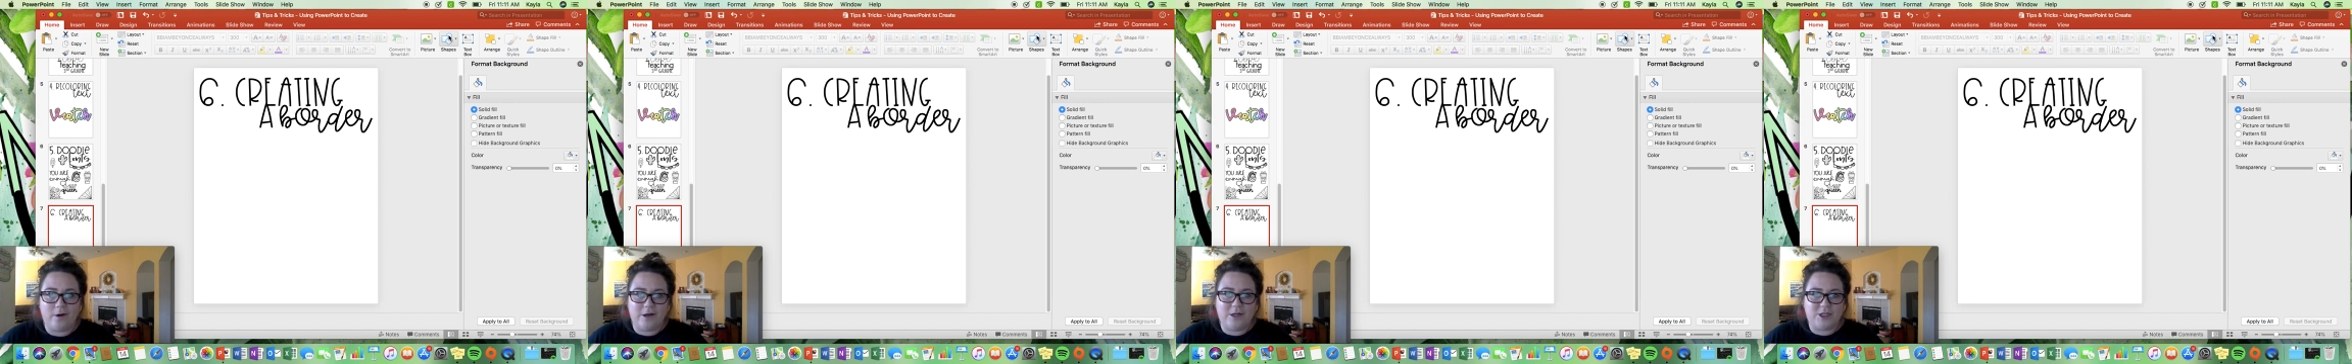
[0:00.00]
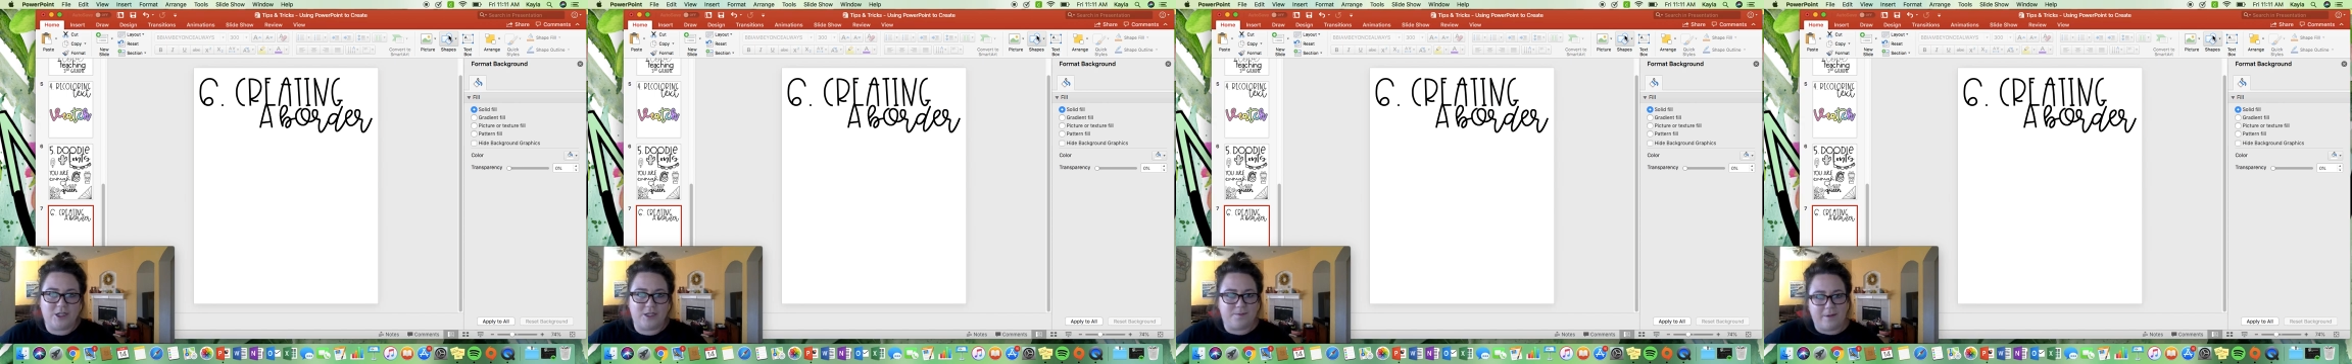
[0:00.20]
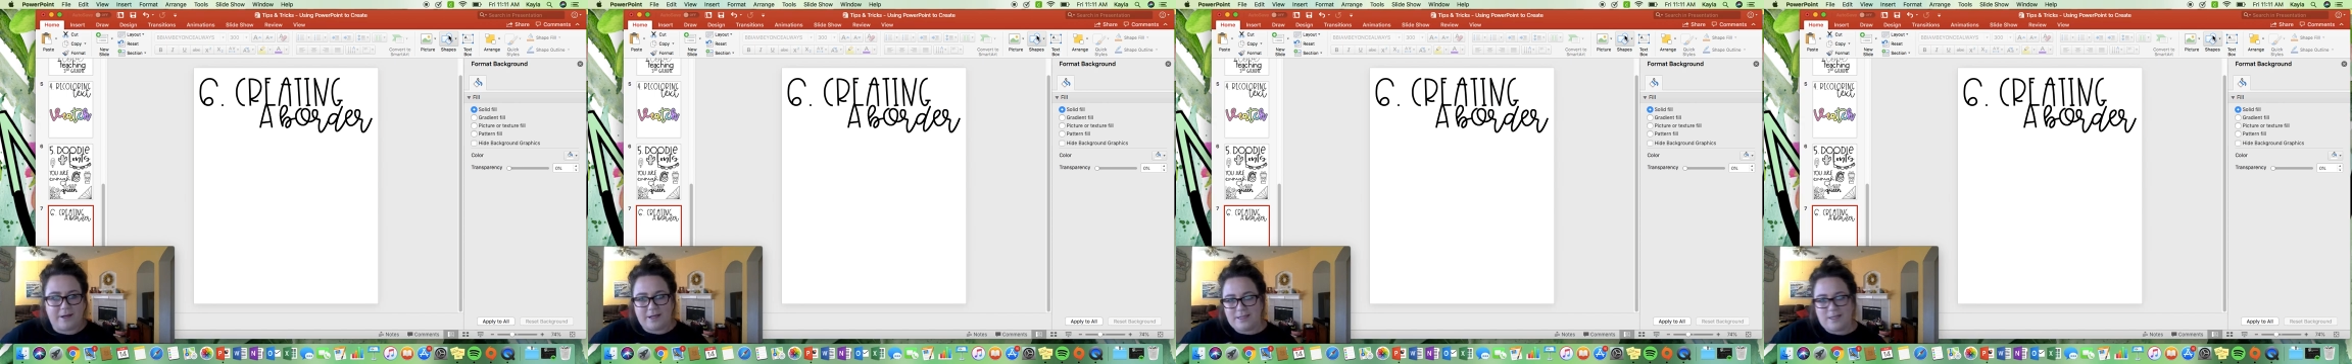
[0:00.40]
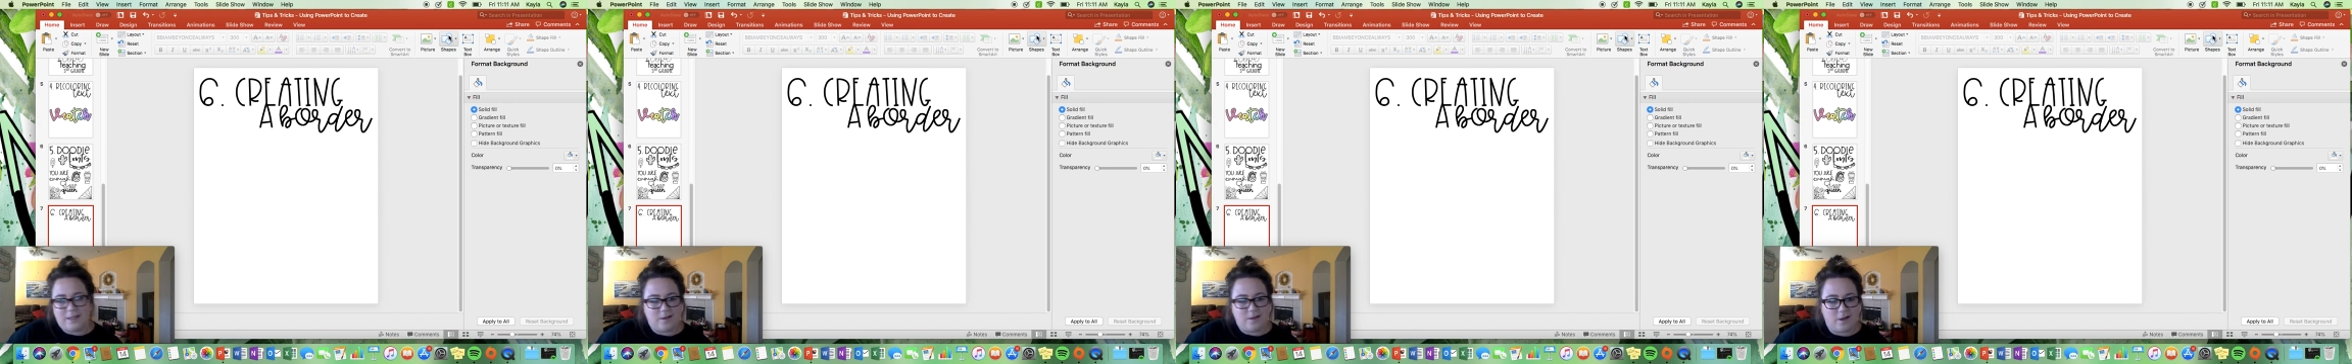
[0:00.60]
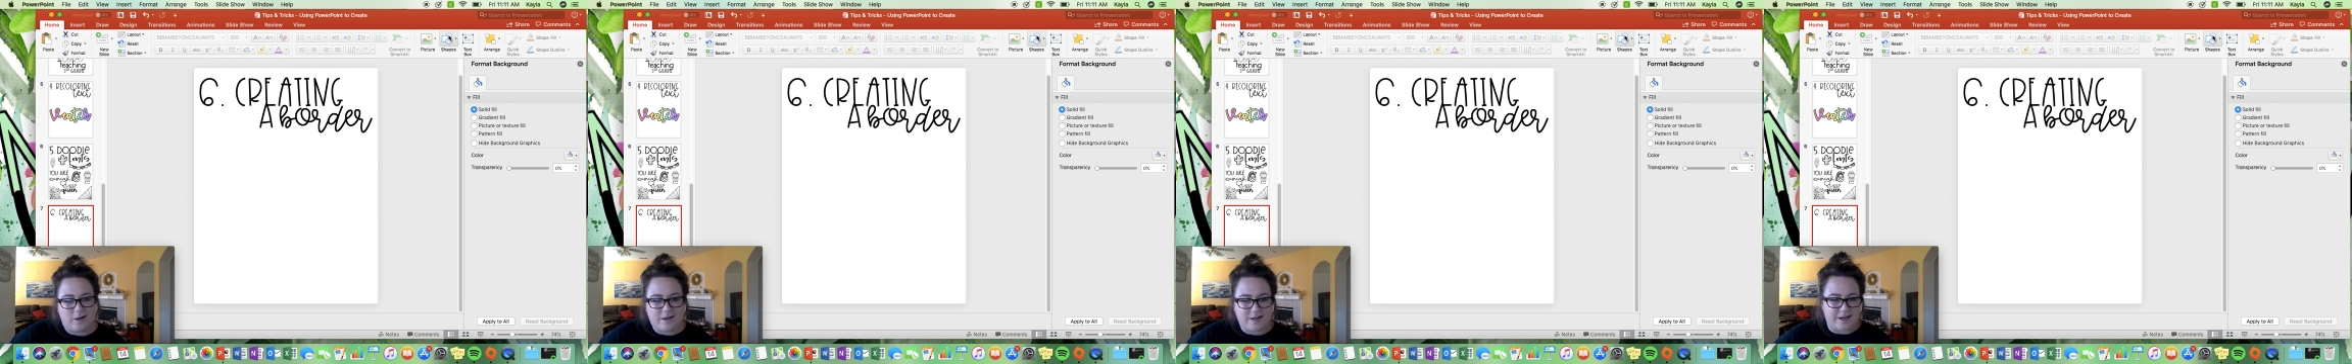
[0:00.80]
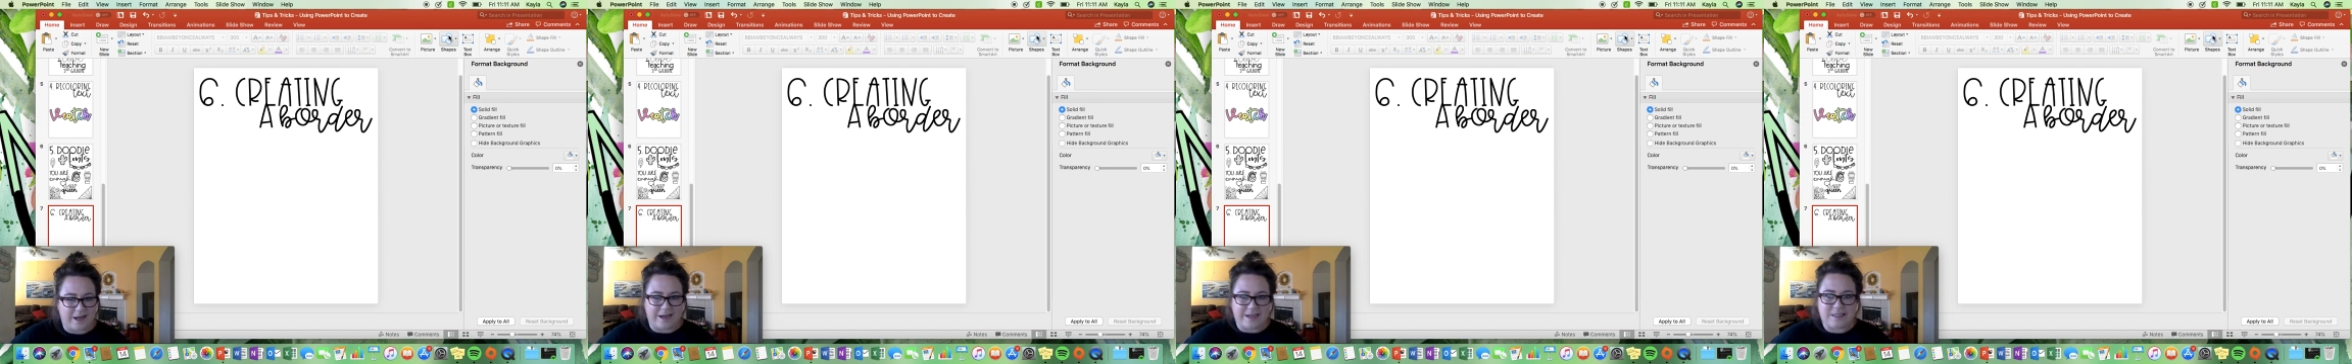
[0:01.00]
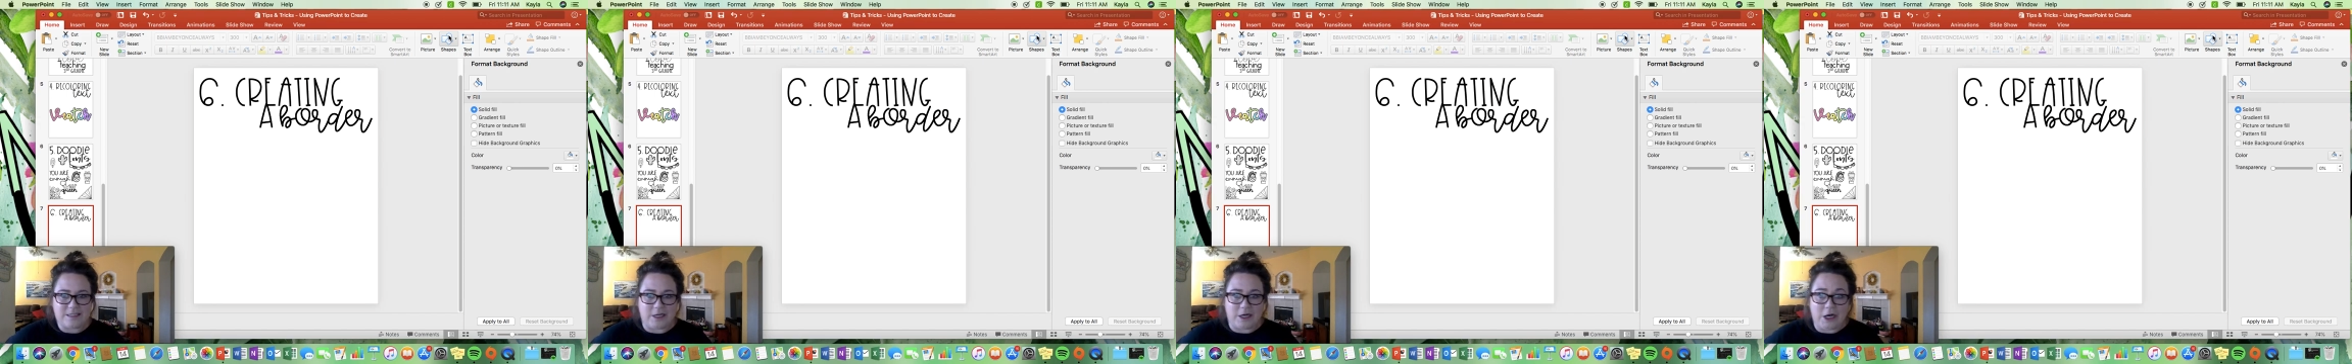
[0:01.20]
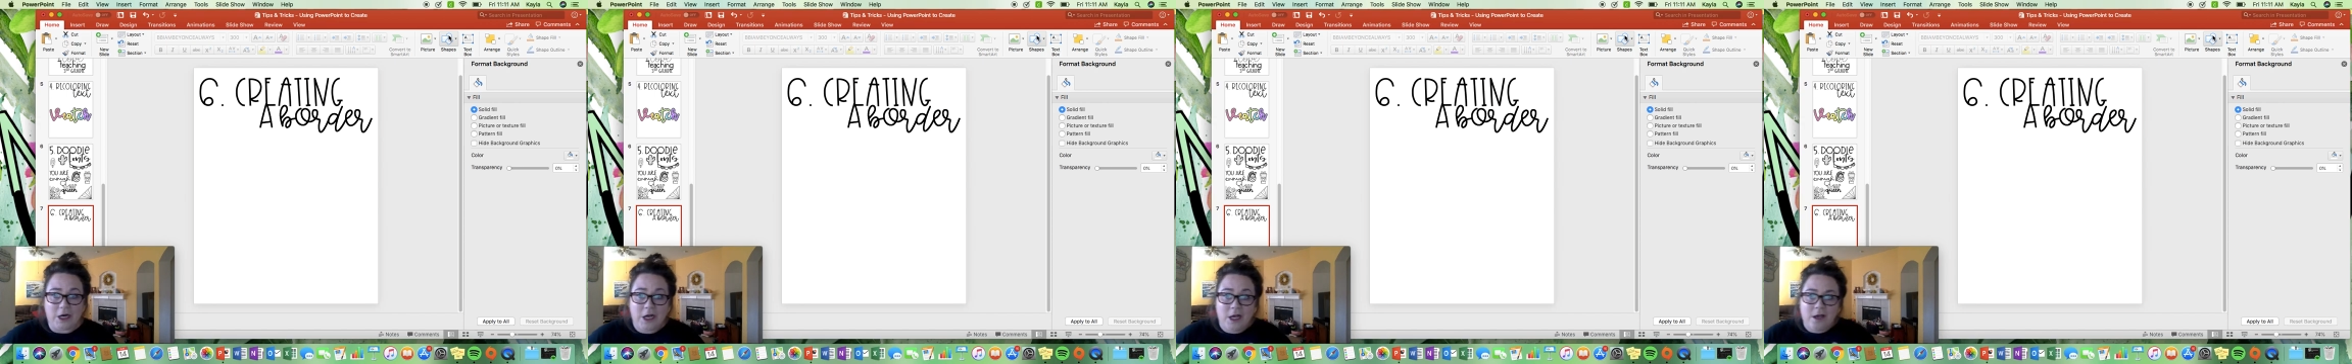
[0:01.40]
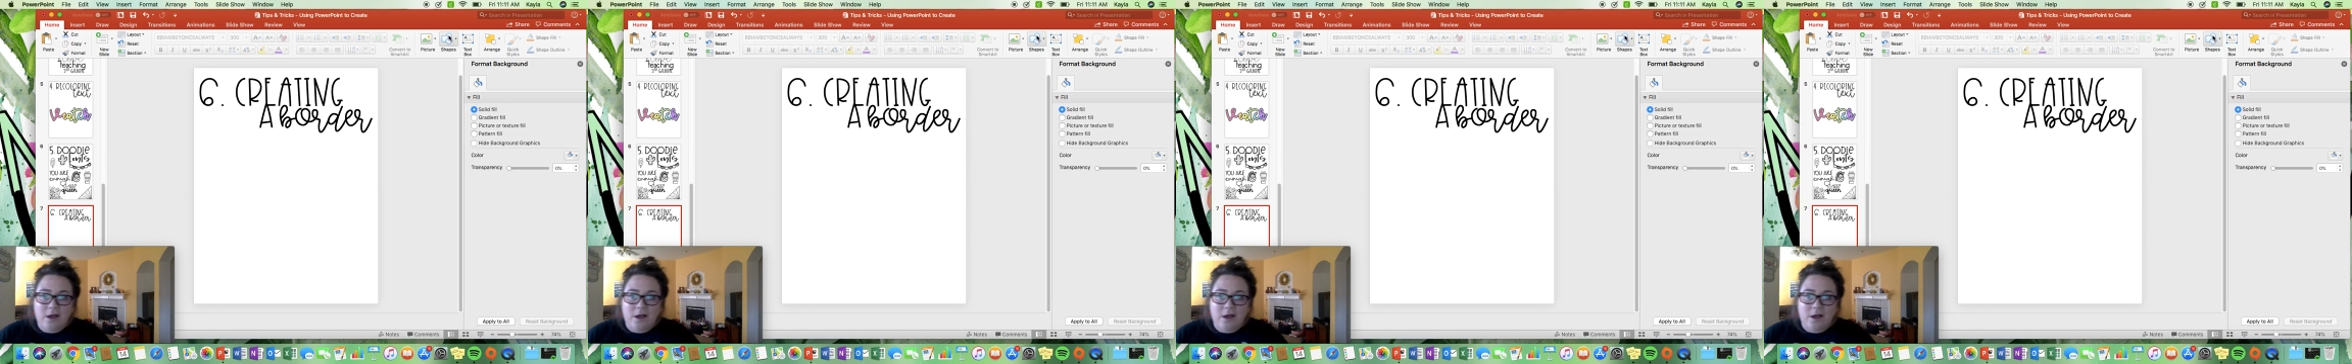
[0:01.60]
It just makes it look nicer.